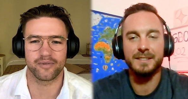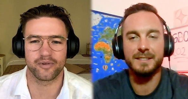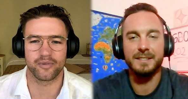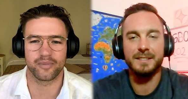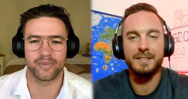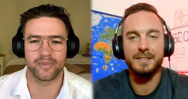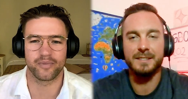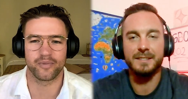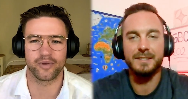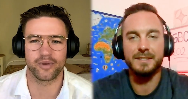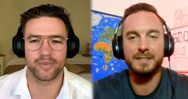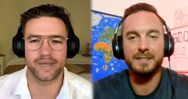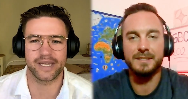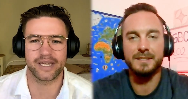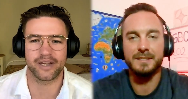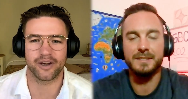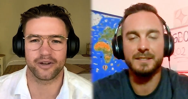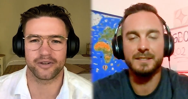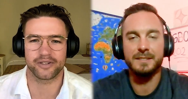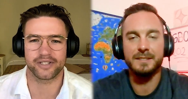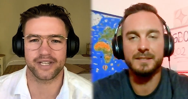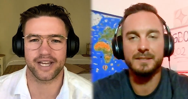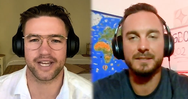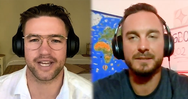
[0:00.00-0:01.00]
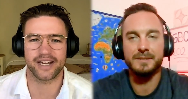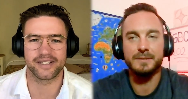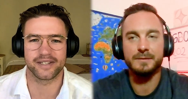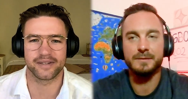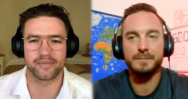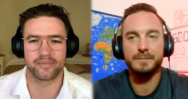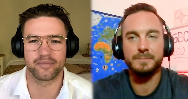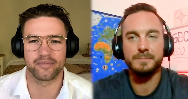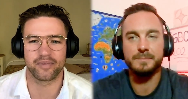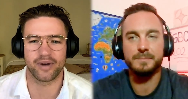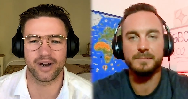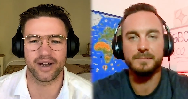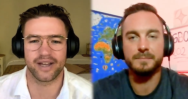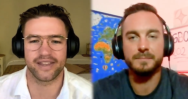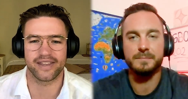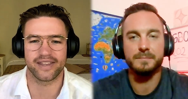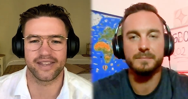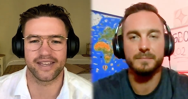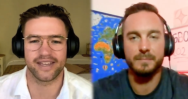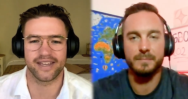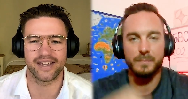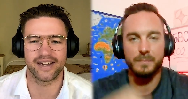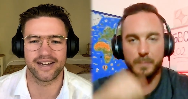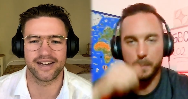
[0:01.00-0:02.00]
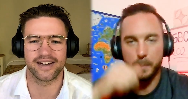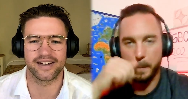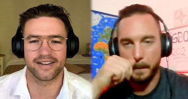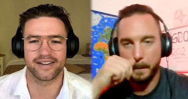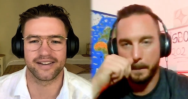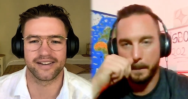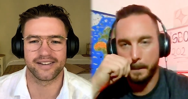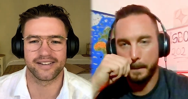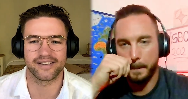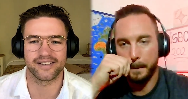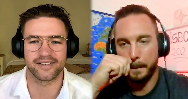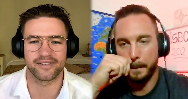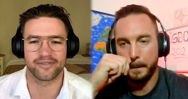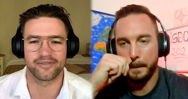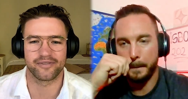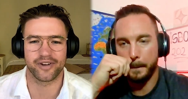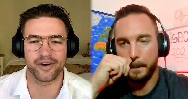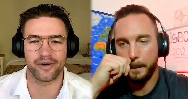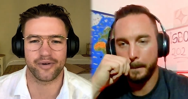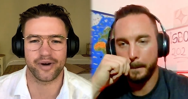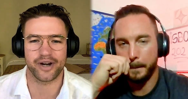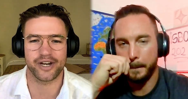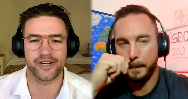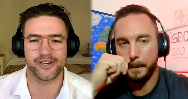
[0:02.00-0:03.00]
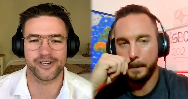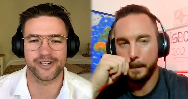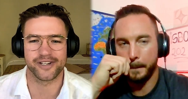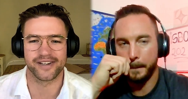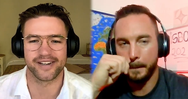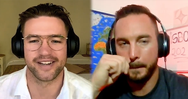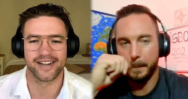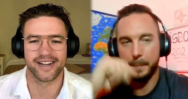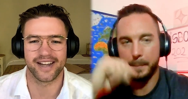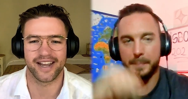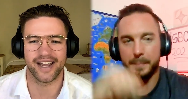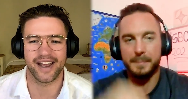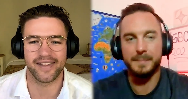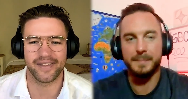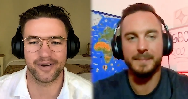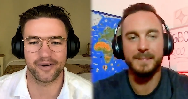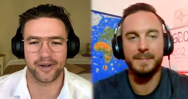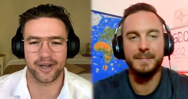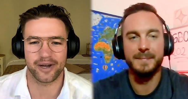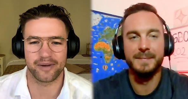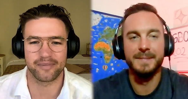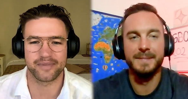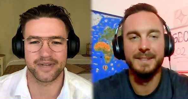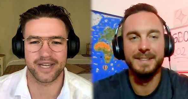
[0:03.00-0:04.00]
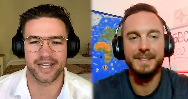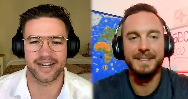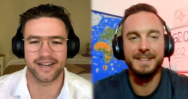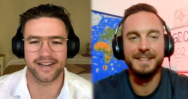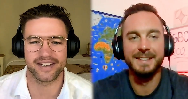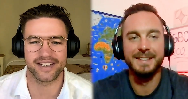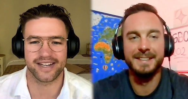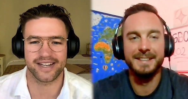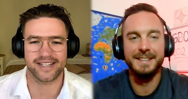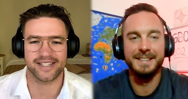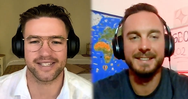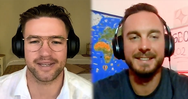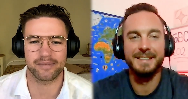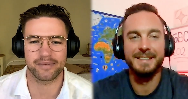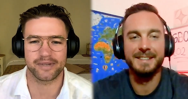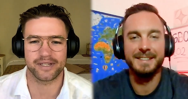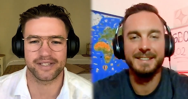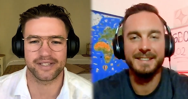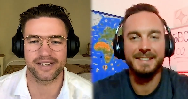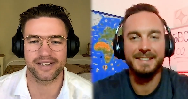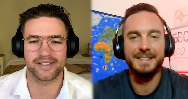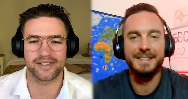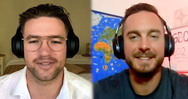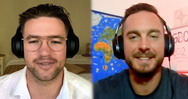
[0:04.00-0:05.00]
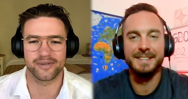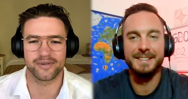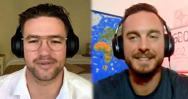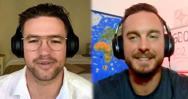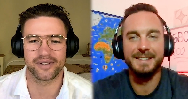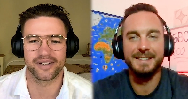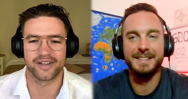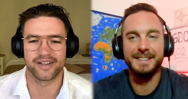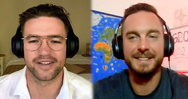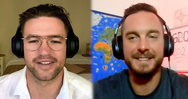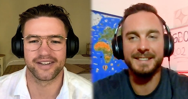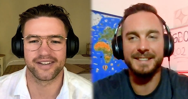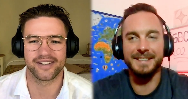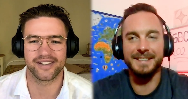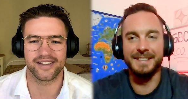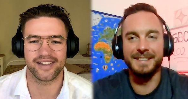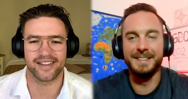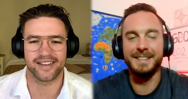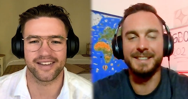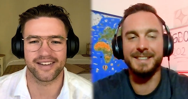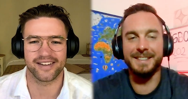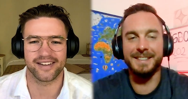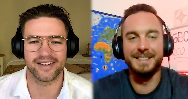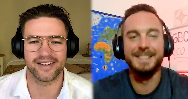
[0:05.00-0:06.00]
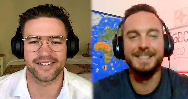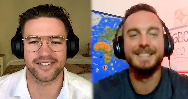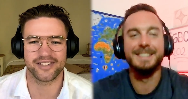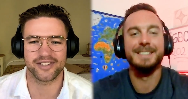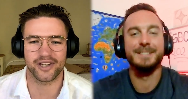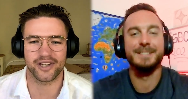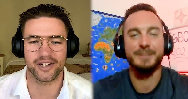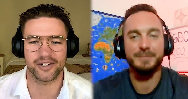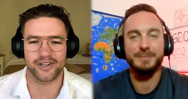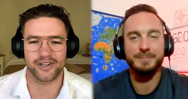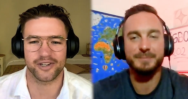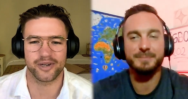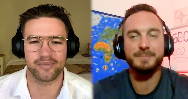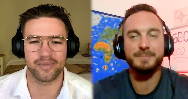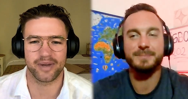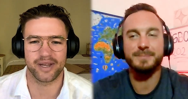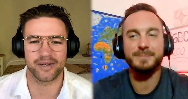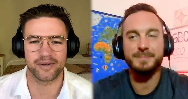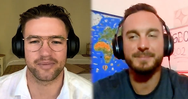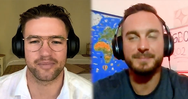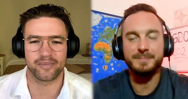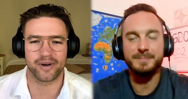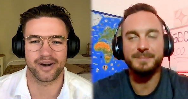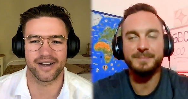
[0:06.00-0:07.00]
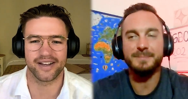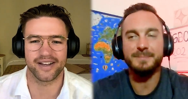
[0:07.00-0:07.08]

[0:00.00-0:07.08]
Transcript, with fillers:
Speaker 1: we'll, we'll be contacted by the, uh, the federation, and they'll come down and accept us into the Starship Enterprise.